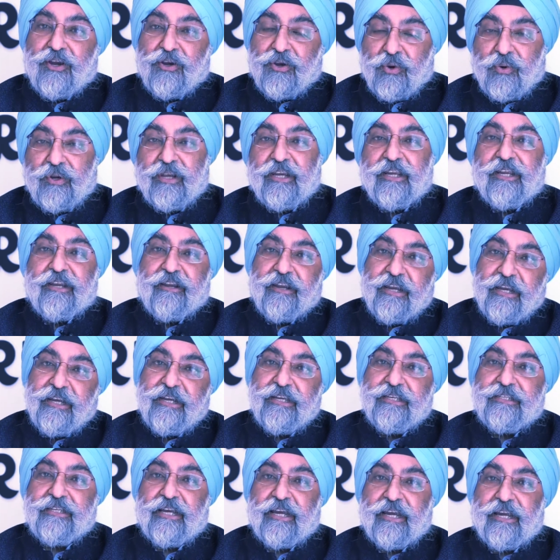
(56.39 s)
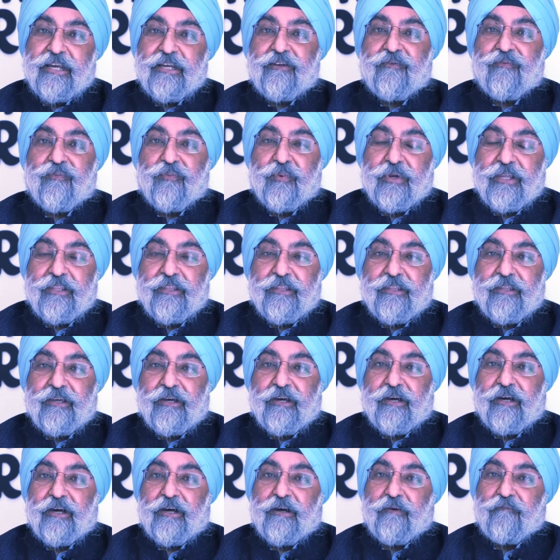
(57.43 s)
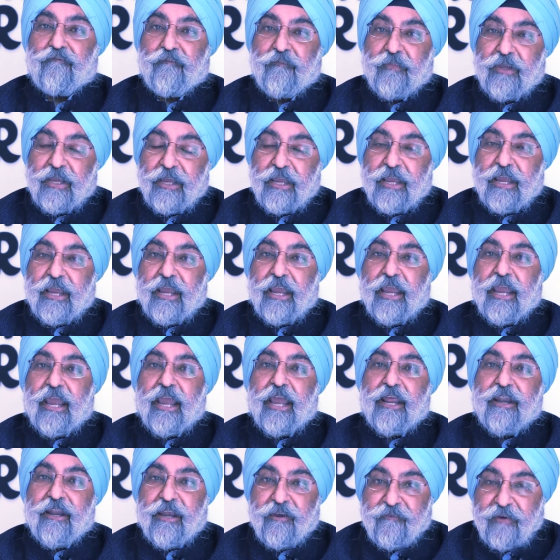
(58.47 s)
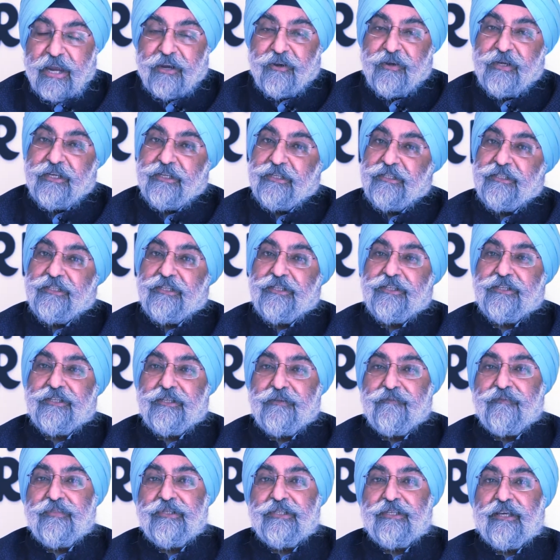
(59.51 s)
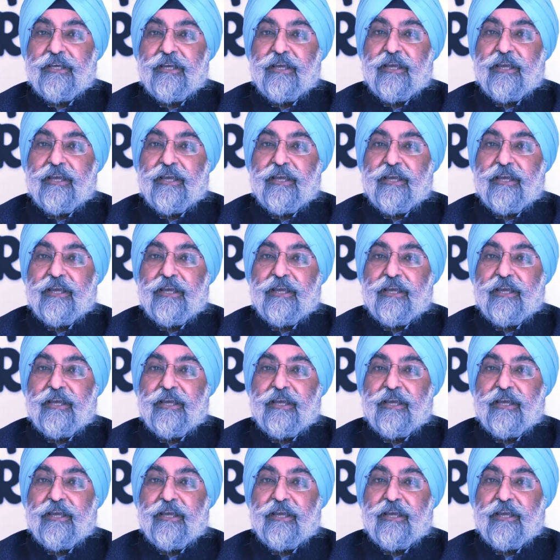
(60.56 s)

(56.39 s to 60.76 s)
totally redesigned with air evacuation systems.